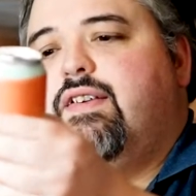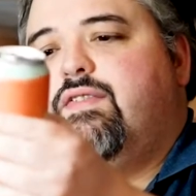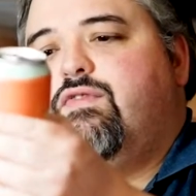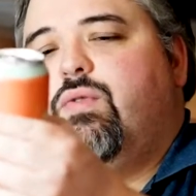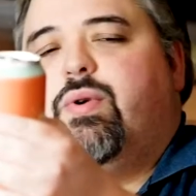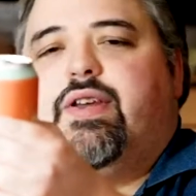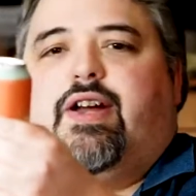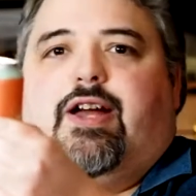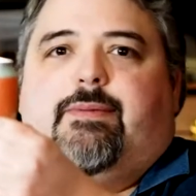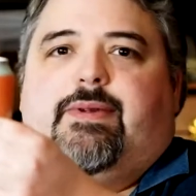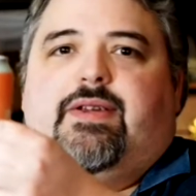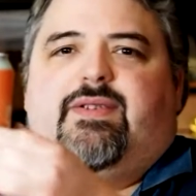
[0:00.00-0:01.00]
40
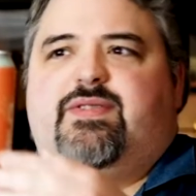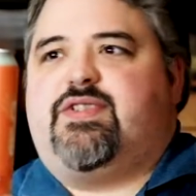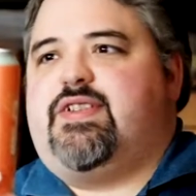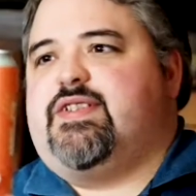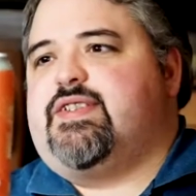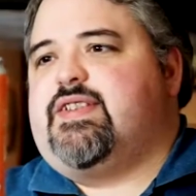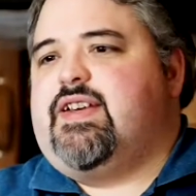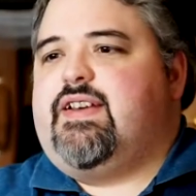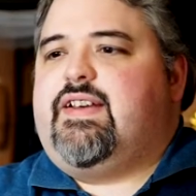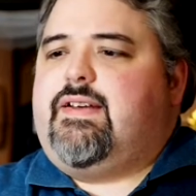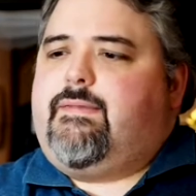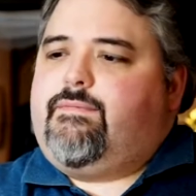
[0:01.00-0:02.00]
IBUs, she's
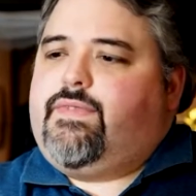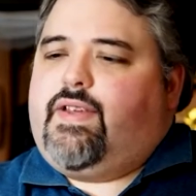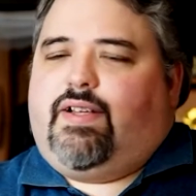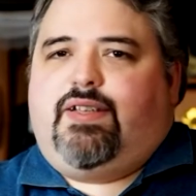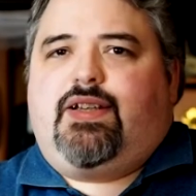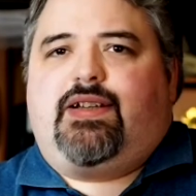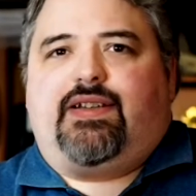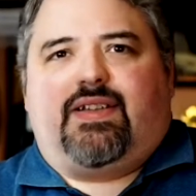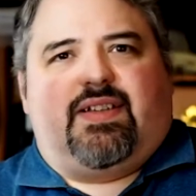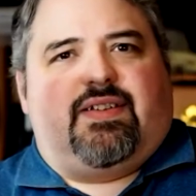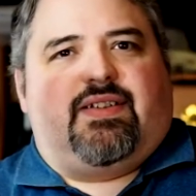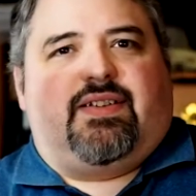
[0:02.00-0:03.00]
a
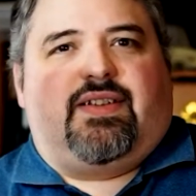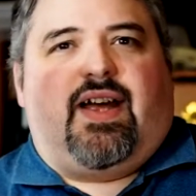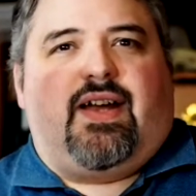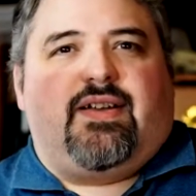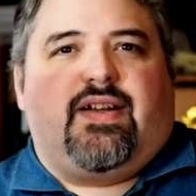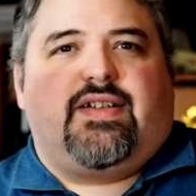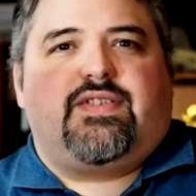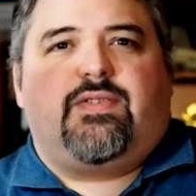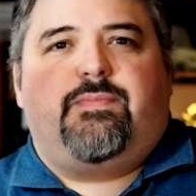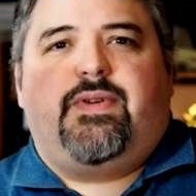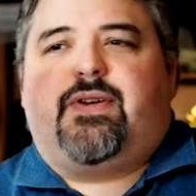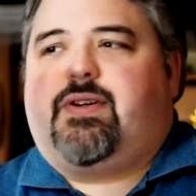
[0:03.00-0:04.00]
lot not so
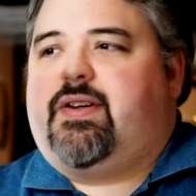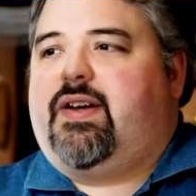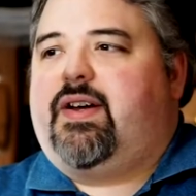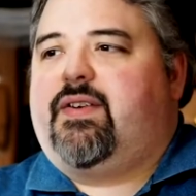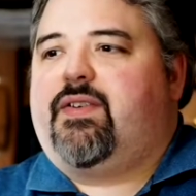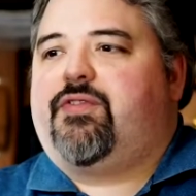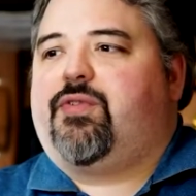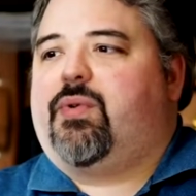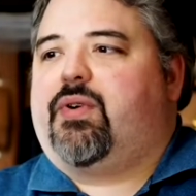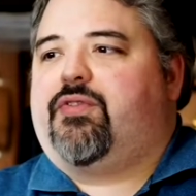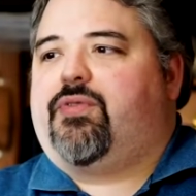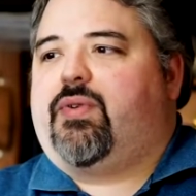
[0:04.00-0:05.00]
bitter
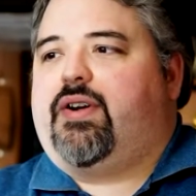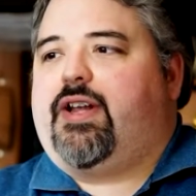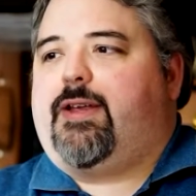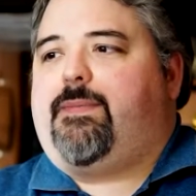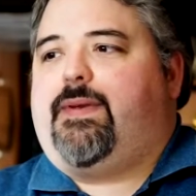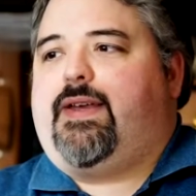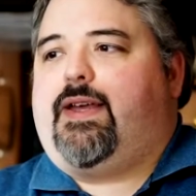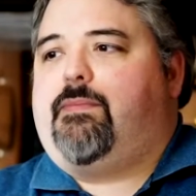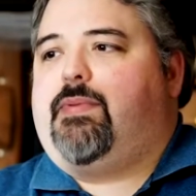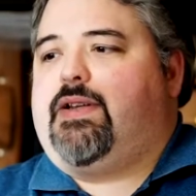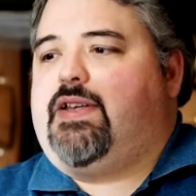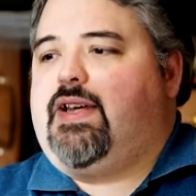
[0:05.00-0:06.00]
for an IPA,
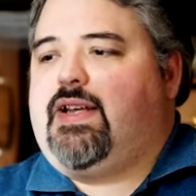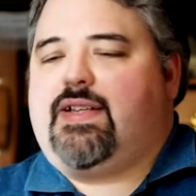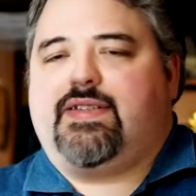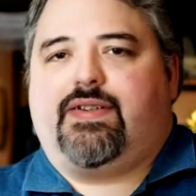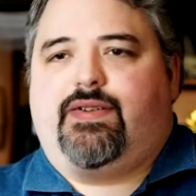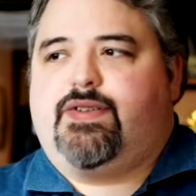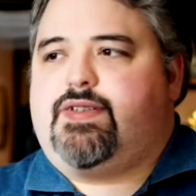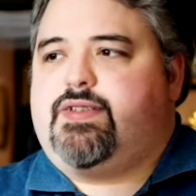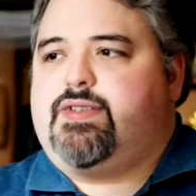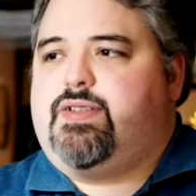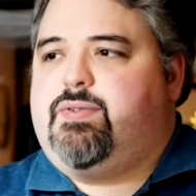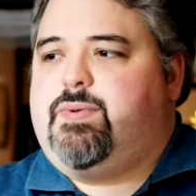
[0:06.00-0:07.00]
but you got to consider this
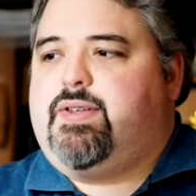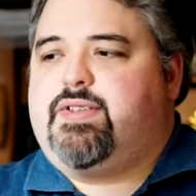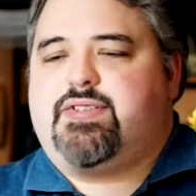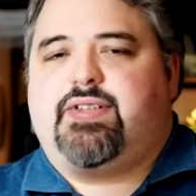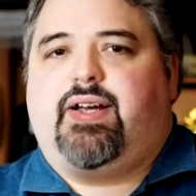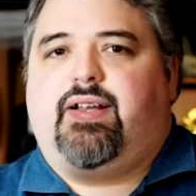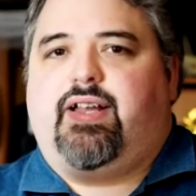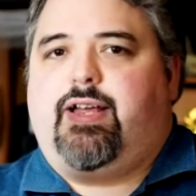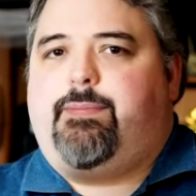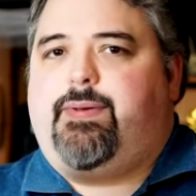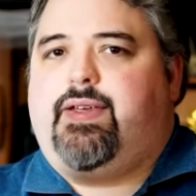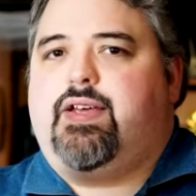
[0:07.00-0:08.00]
is a New England style
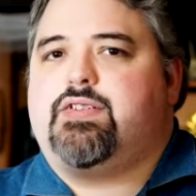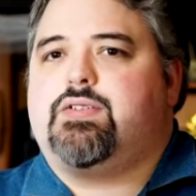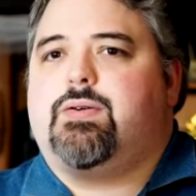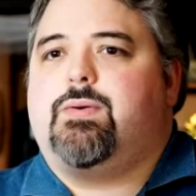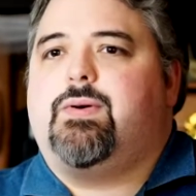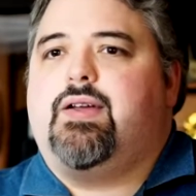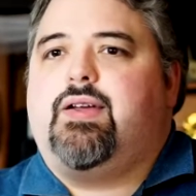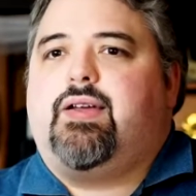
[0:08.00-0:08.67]
IPA, so